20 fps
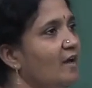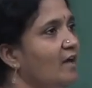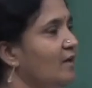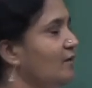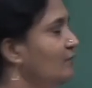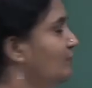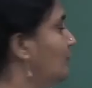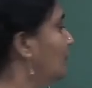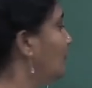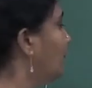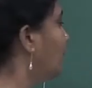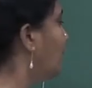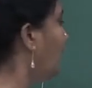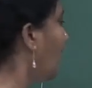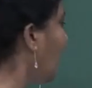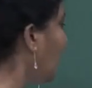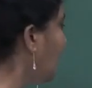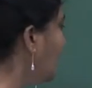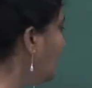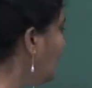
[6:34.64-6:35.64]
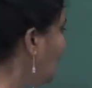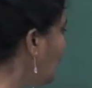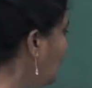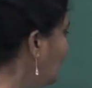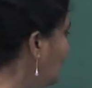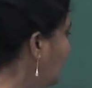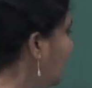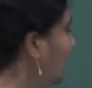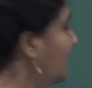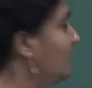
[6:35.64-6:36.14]
if you find
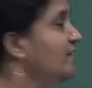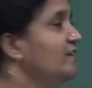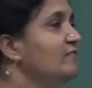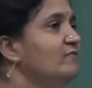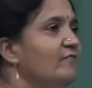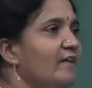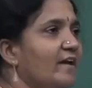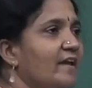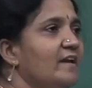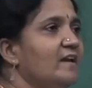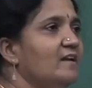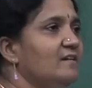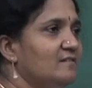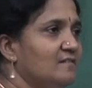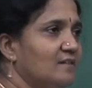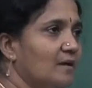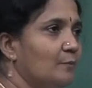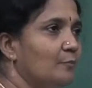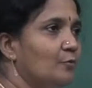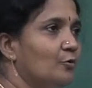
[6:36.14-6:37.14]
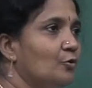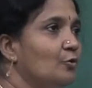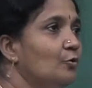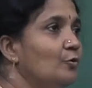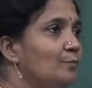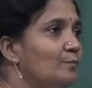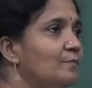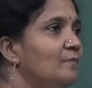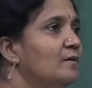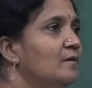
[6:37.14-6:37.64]
only an invariant
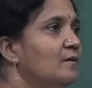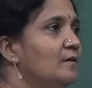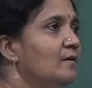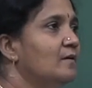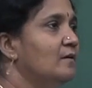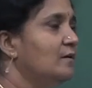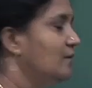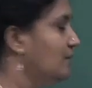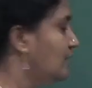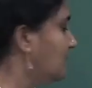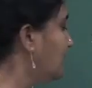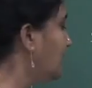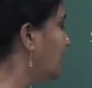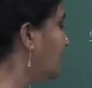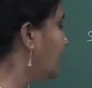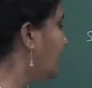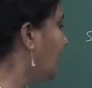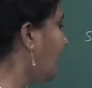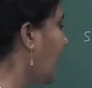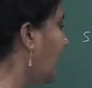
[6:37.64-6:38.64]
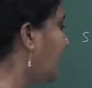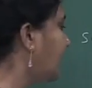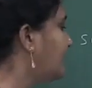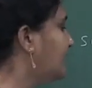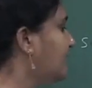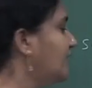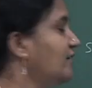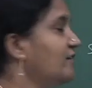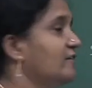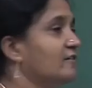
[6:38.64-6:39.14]
subgroup, the
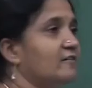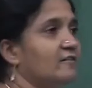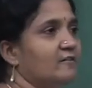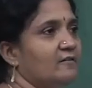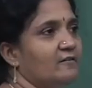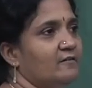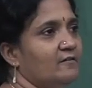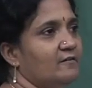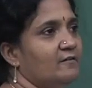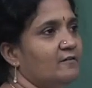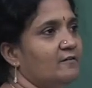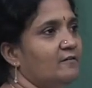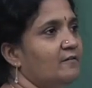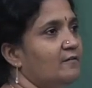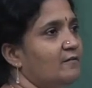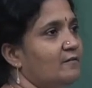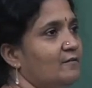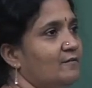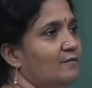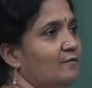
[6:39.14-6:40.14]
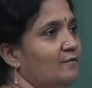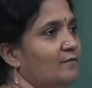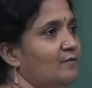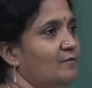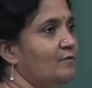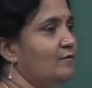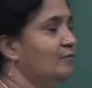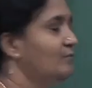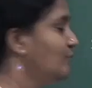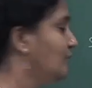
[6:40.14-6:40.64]
factor
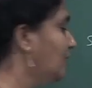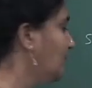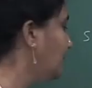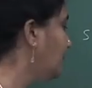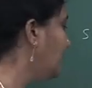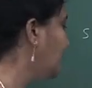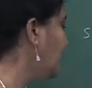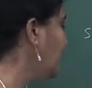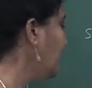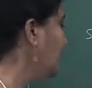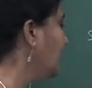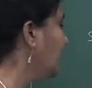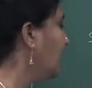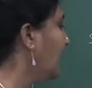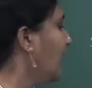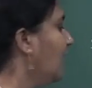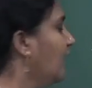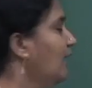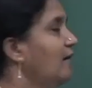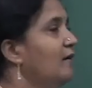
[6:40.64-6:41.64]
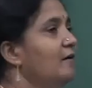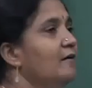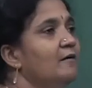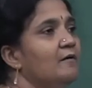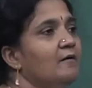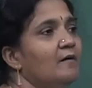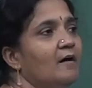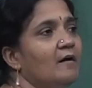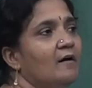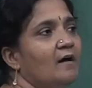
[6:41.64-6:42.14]
will be
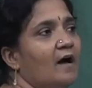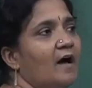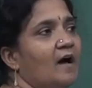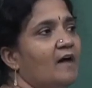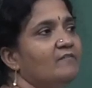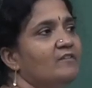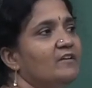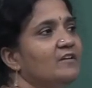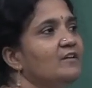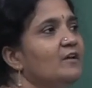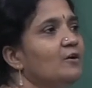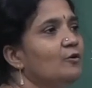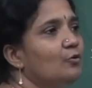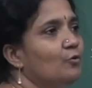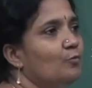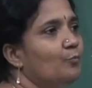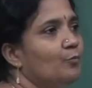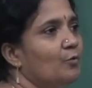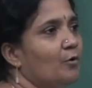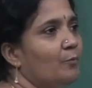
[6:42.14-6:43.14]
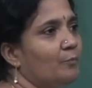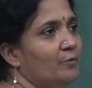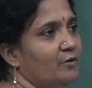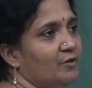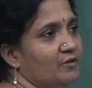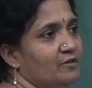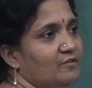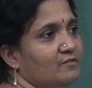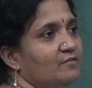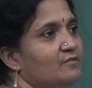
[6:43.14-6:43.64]
having the group
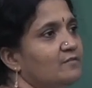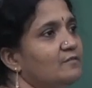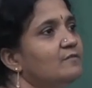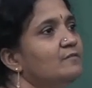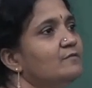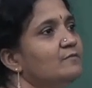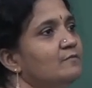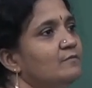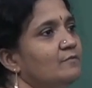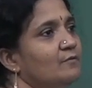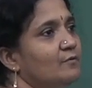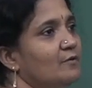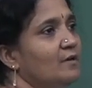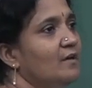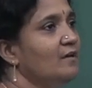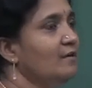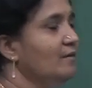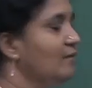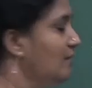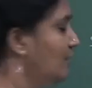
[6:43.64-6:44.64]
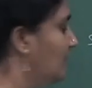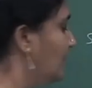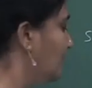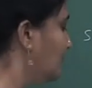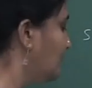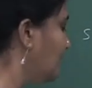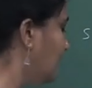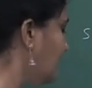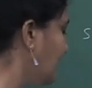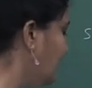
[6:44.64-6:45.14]
properties. Okay.
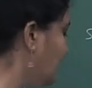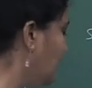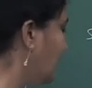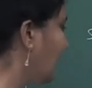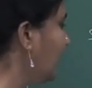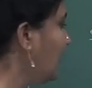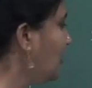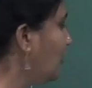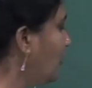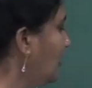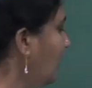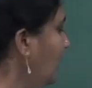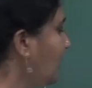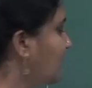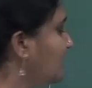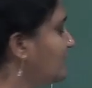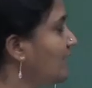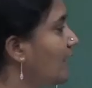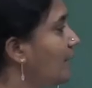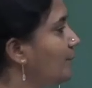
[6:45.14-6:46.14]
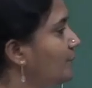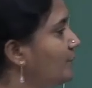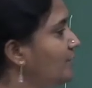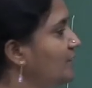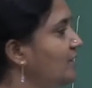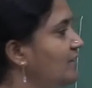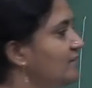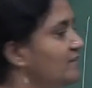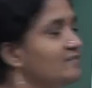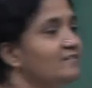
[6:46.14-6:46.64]
So, in this particular example
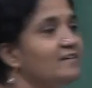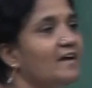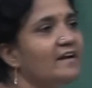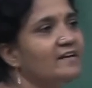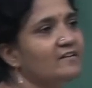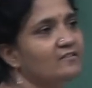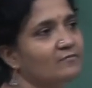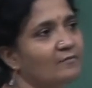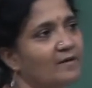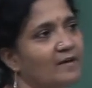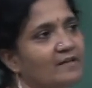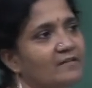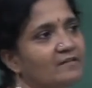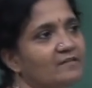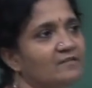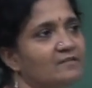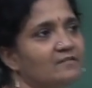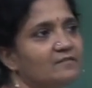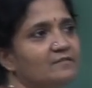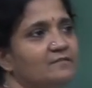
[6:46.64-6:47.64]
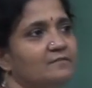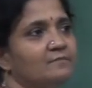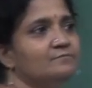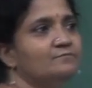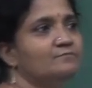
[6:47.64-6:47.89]
it is satisfying this.